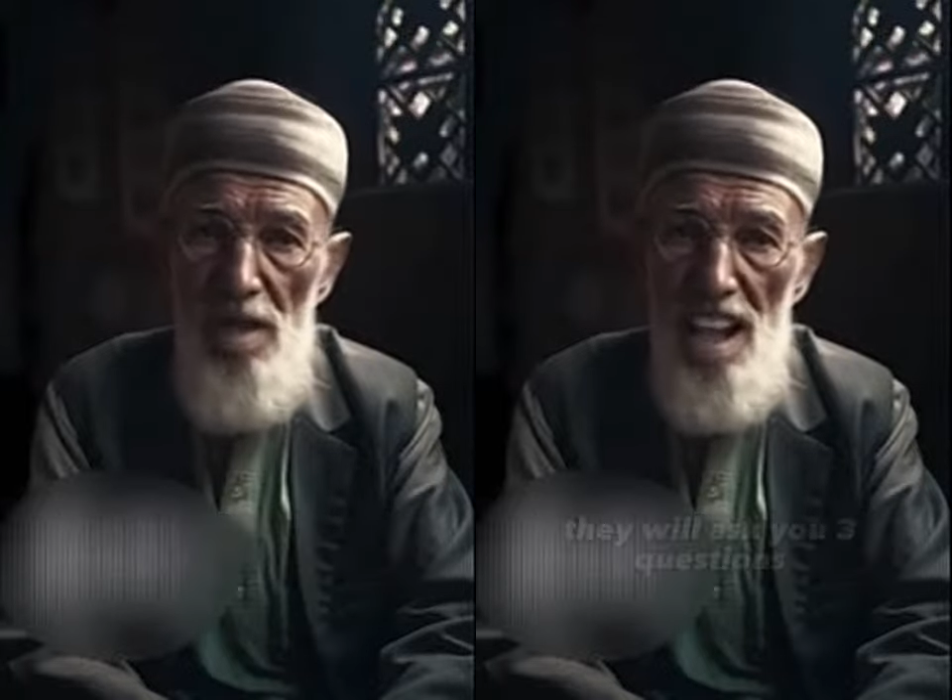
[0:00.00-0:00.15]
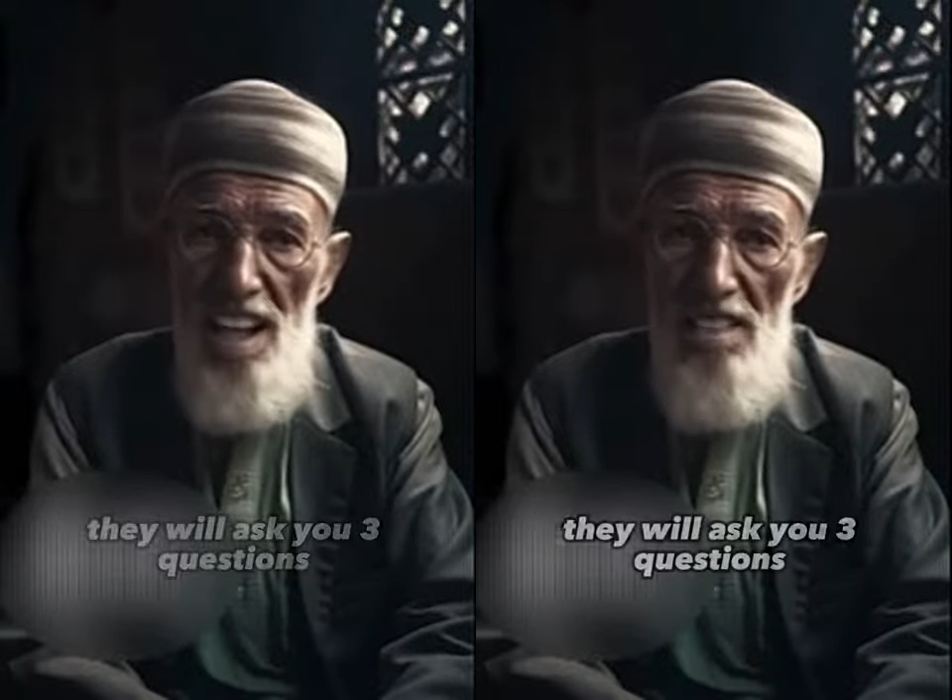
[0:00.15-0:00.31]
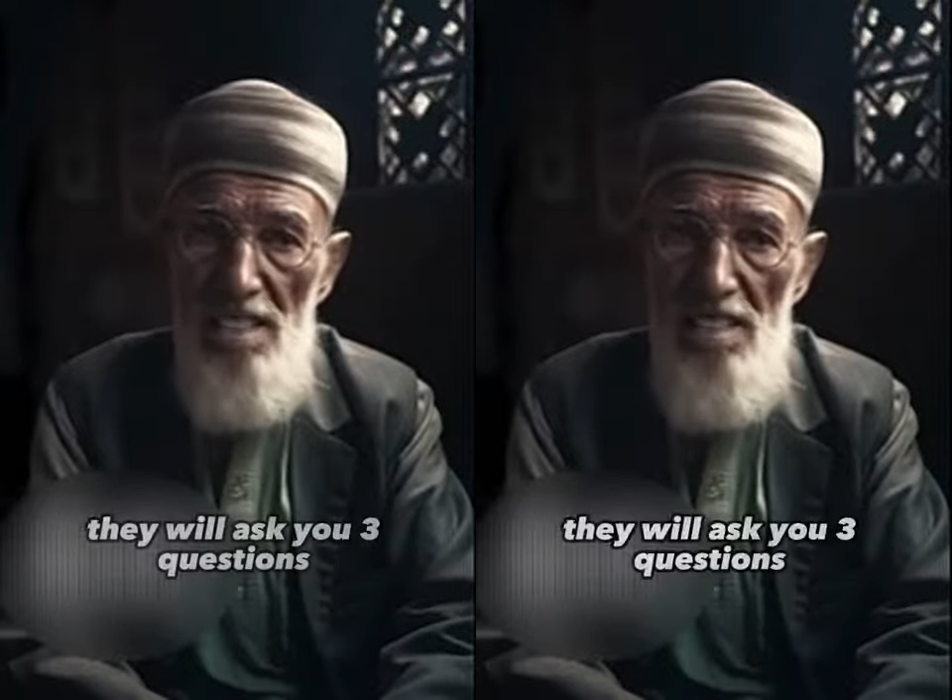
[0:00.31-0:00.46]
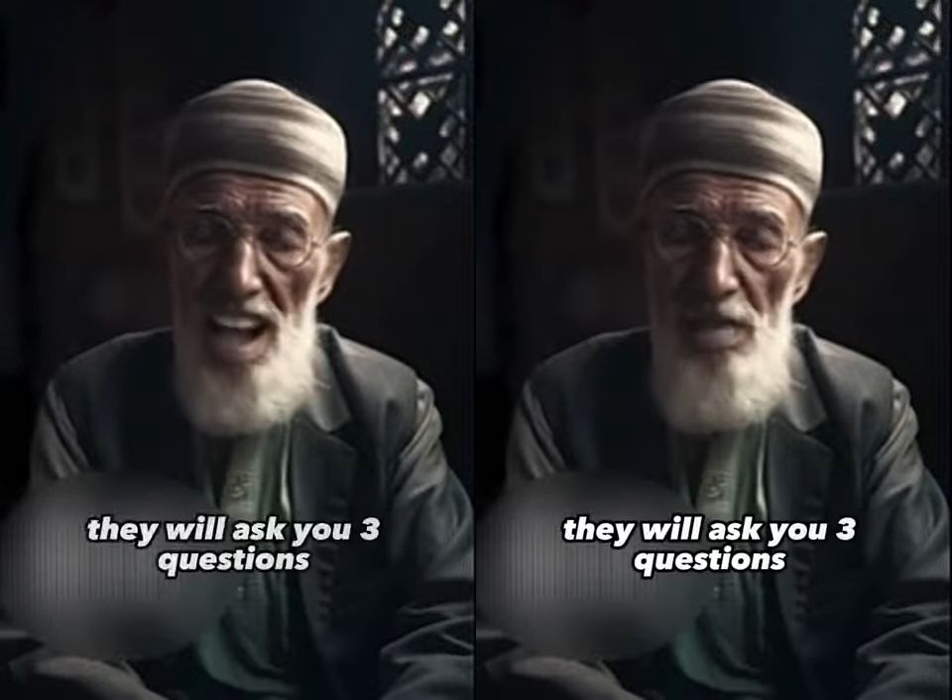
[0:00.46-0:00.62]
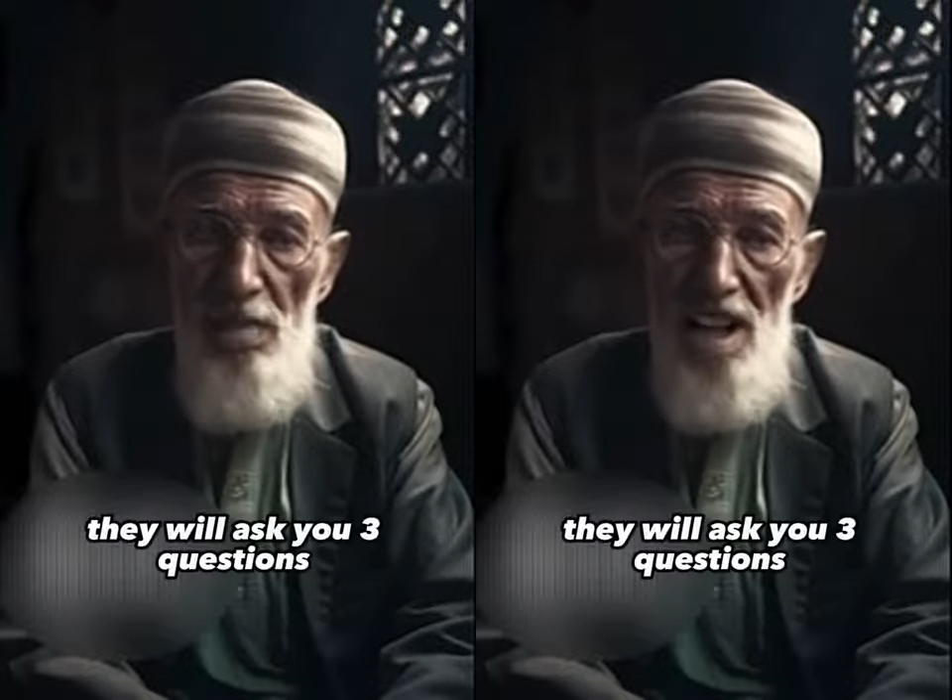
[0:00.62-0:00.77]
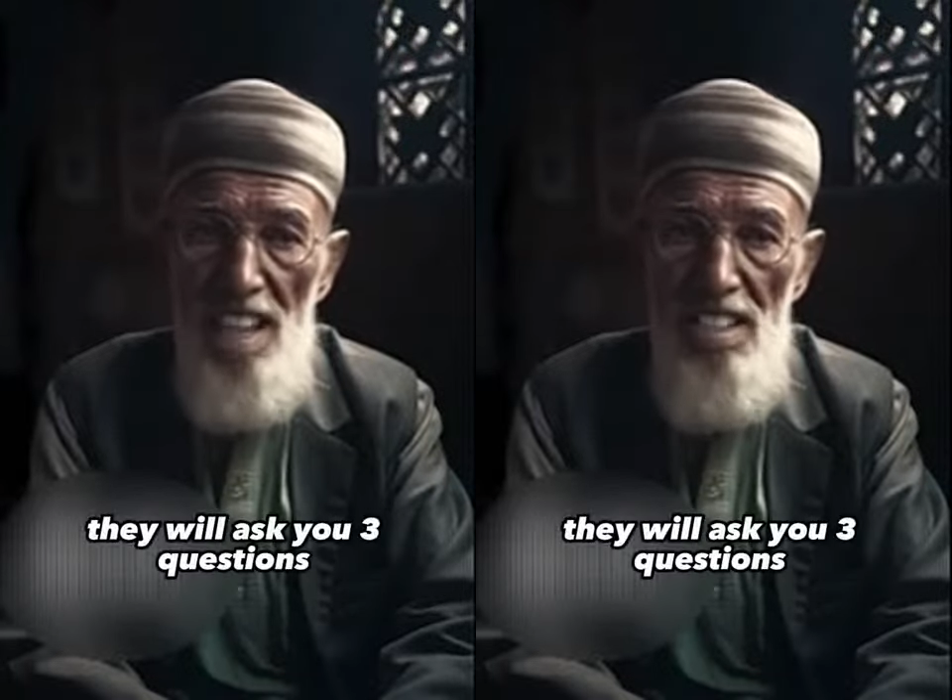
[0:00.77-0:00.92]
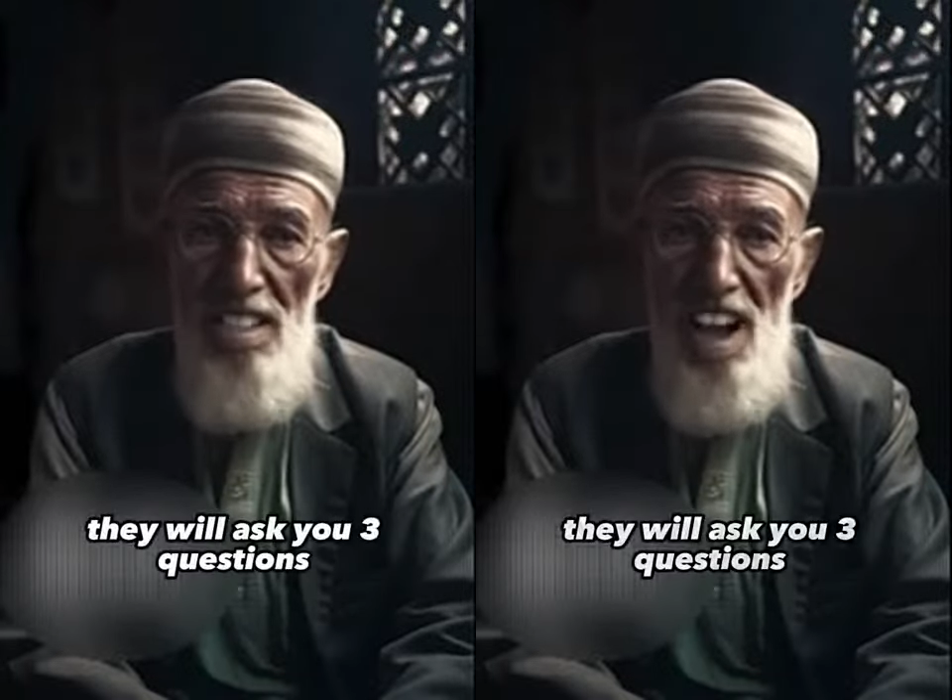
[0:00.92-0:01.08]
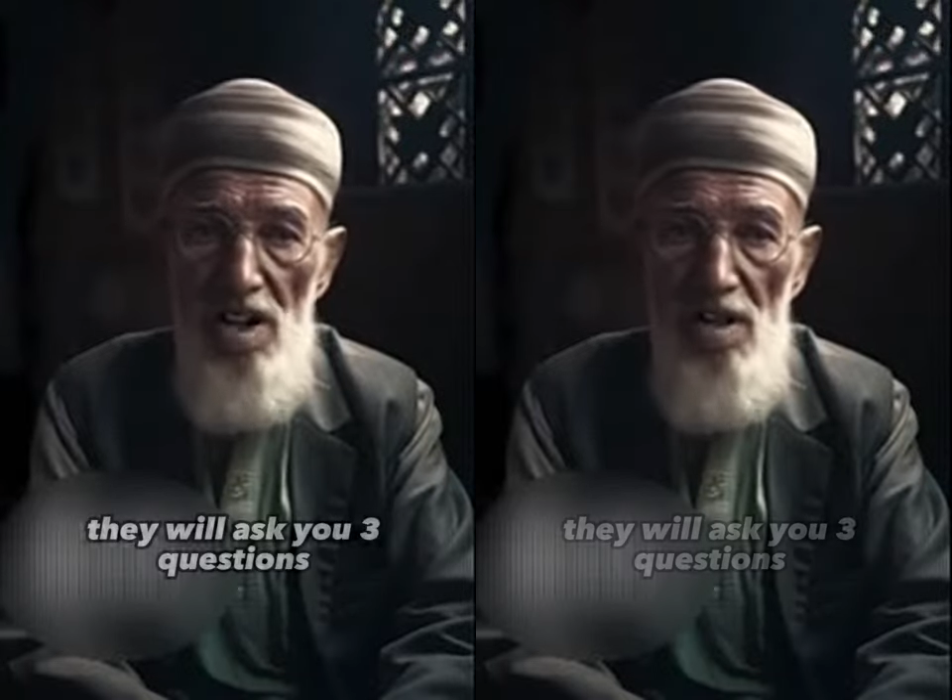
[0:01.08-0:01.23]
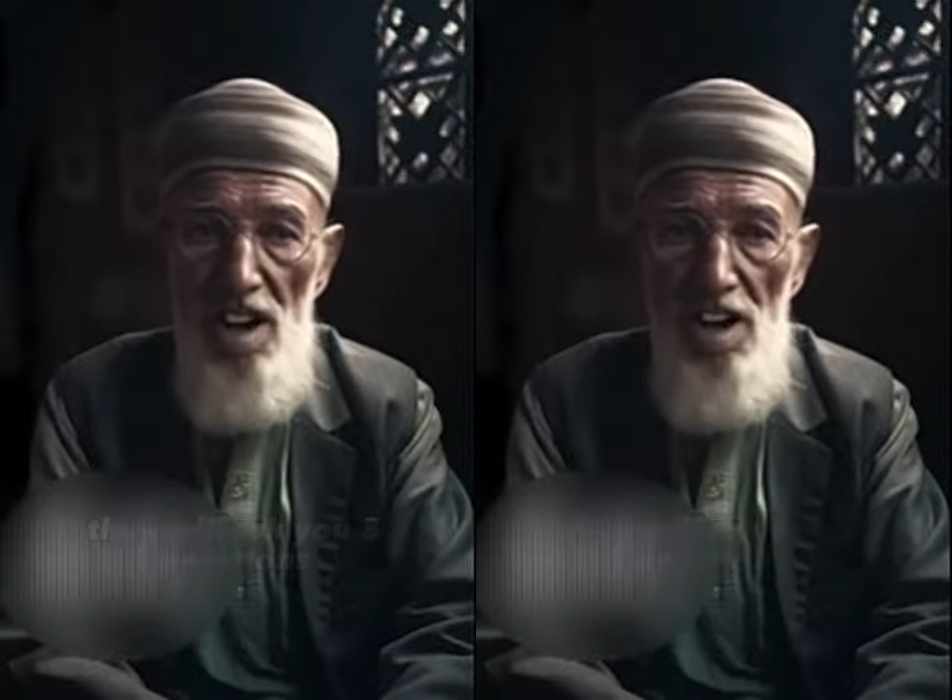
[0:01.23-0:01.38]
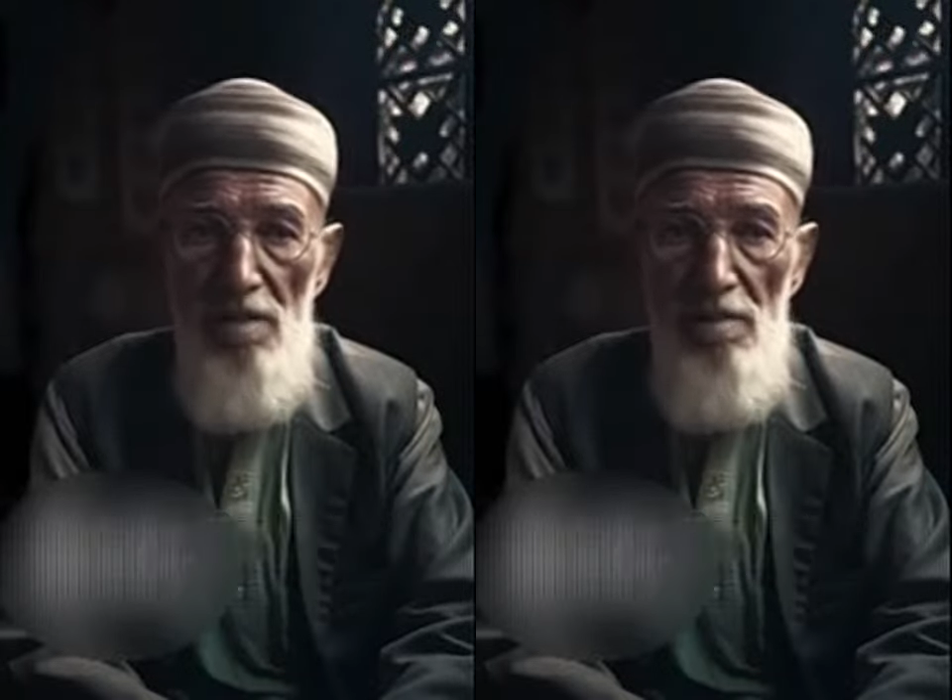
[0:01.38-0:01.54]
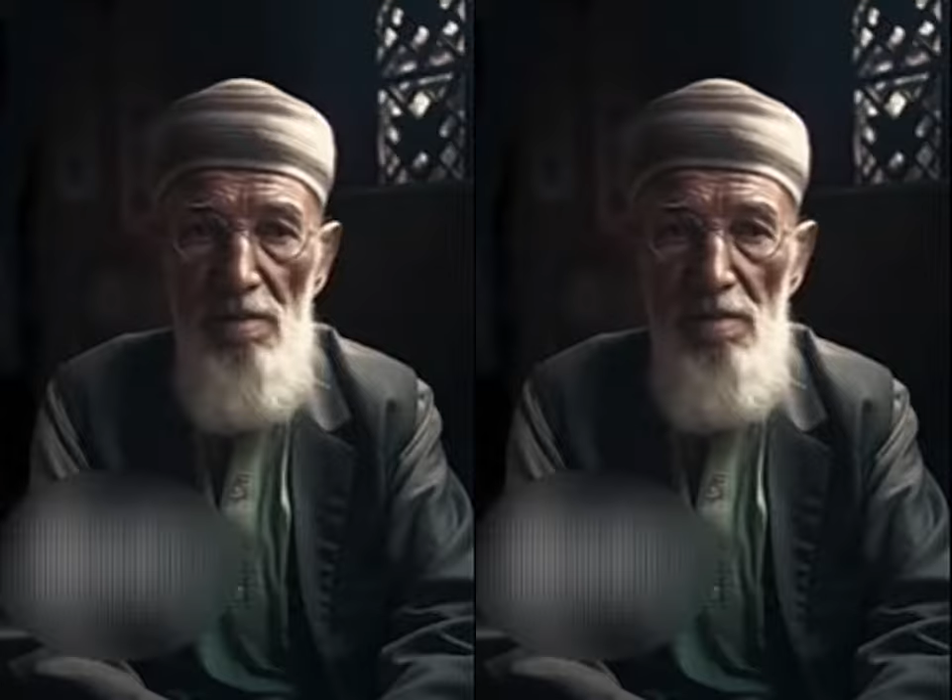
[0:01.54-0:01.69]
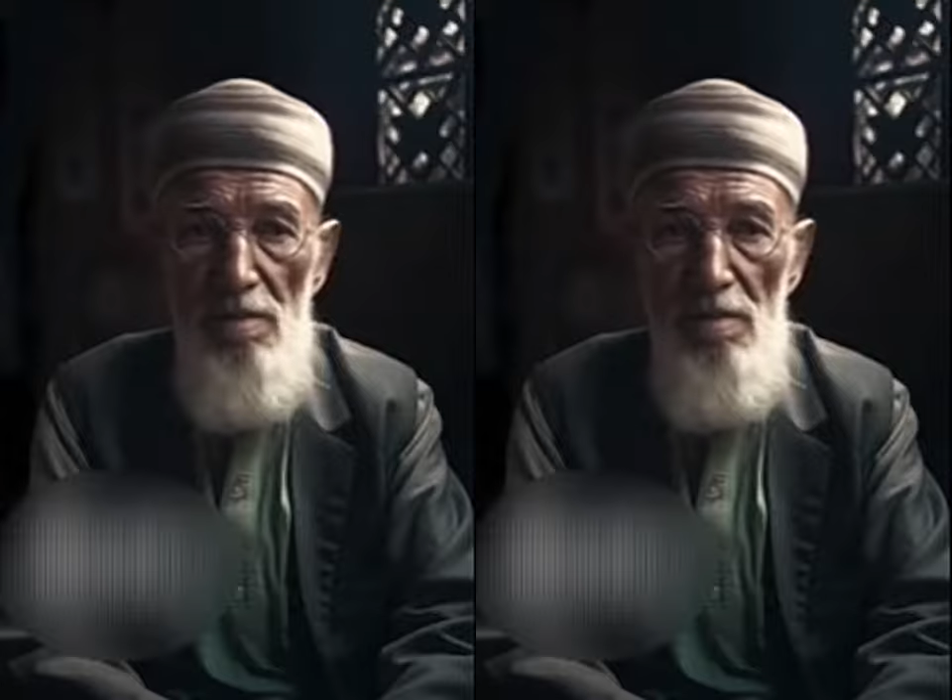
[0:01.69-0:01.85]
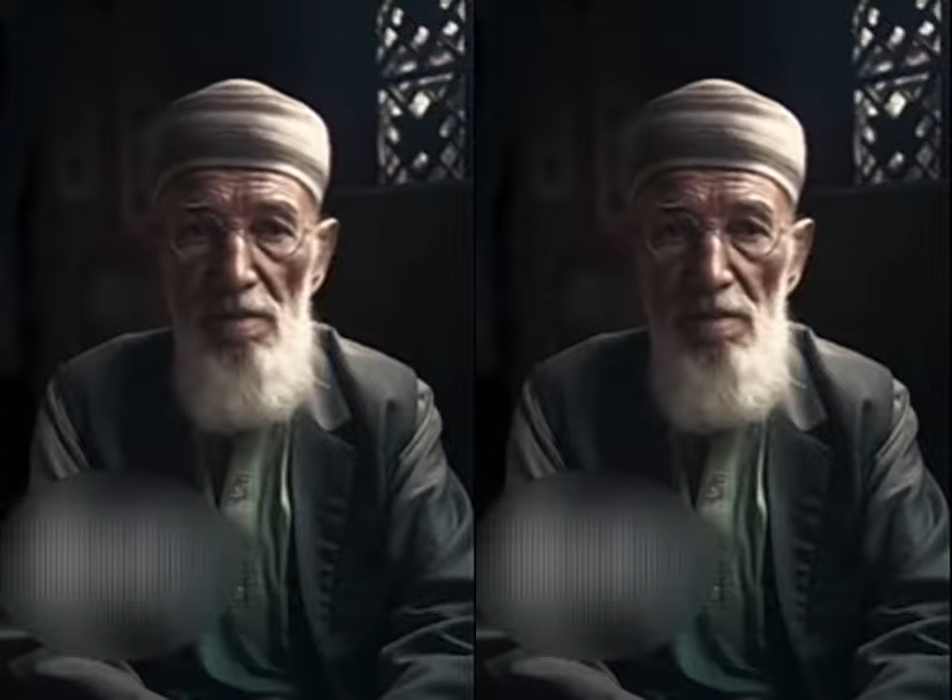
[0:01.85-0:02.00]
They will ask you three questions.